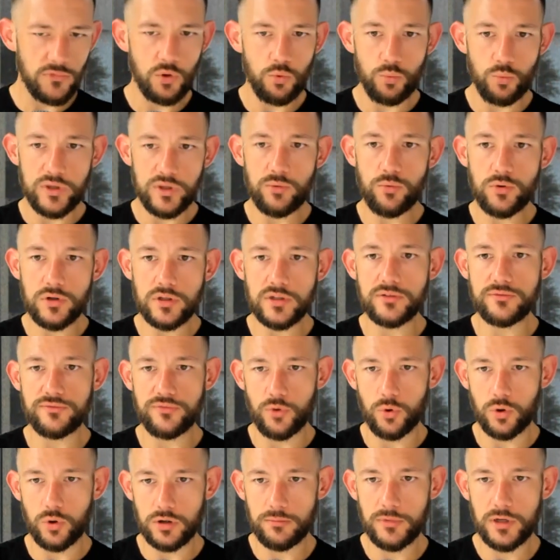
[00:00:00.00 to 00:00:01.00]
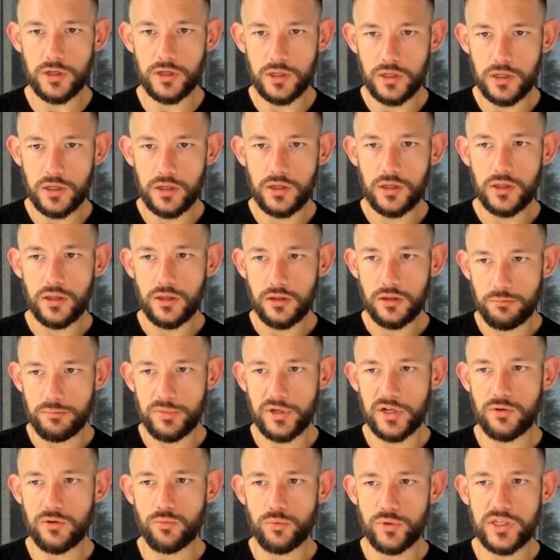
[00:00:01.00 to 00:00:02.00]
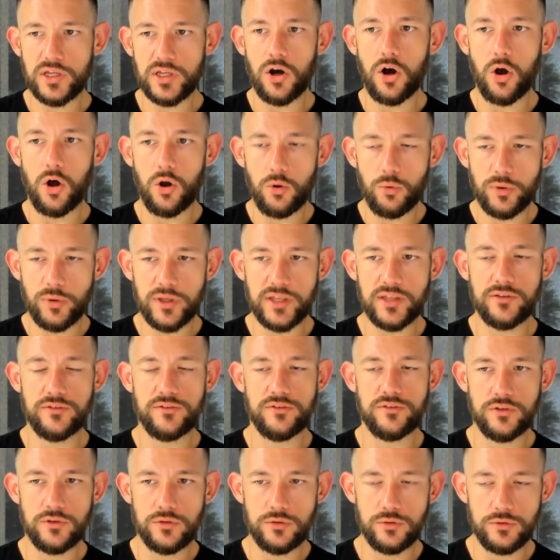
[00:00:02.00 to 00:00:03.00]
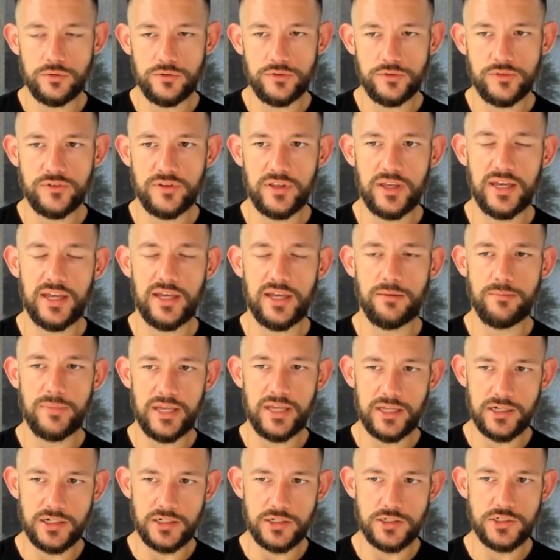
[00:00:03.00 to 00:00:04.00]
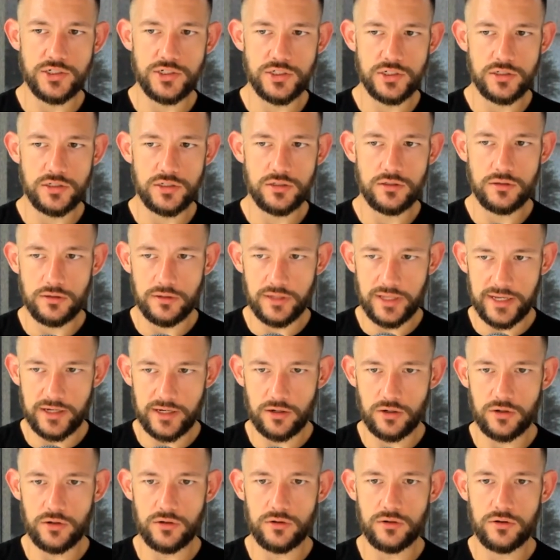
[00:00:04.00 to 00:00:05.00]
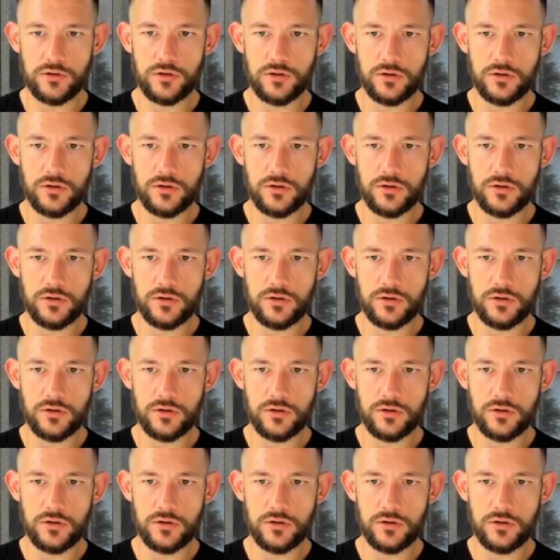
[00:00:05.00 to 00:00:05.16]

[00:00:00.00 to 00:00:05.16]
we will inform, but we always use a managed layer